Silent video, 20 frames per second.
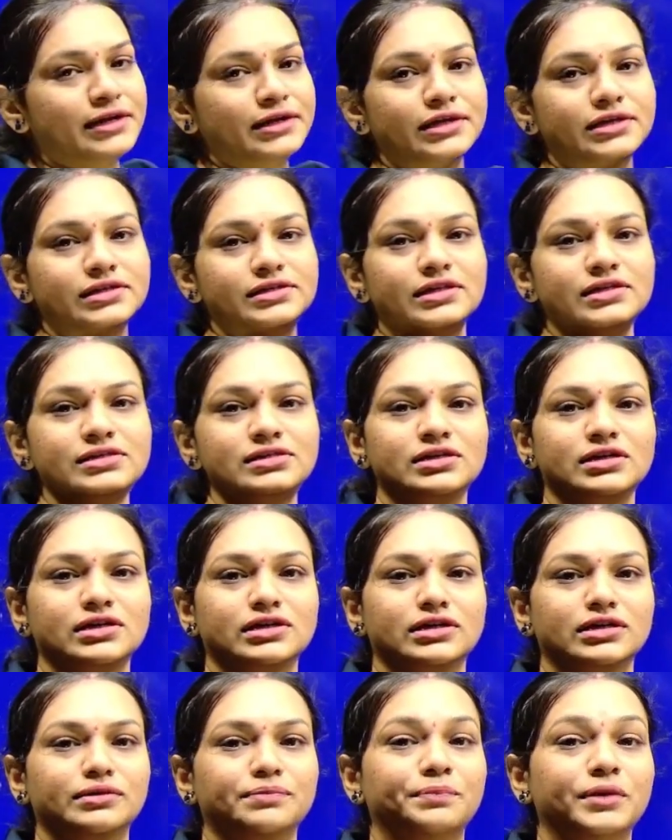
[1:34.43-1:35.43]
sign in the sense
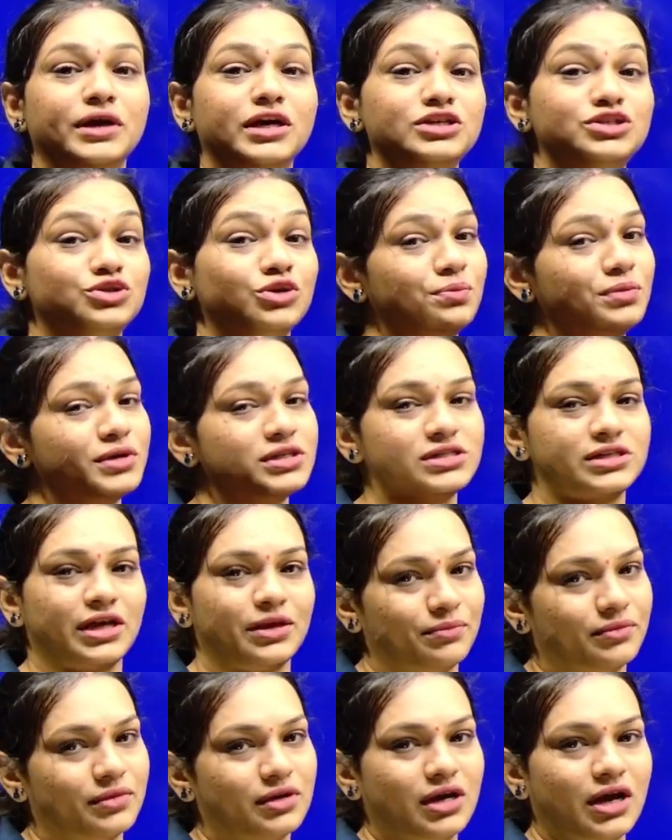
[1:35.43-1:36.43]
the base should be
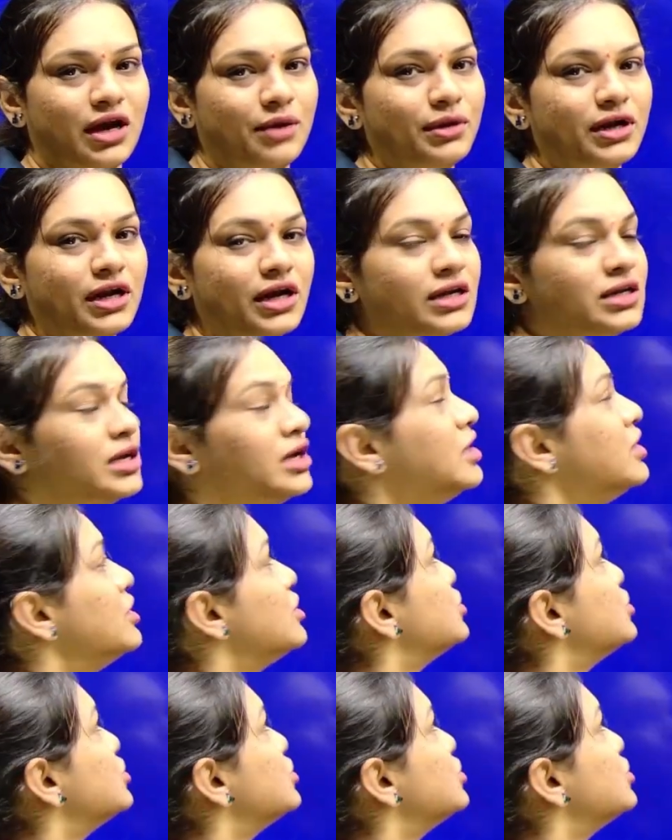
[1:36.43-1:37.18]
same, am I right?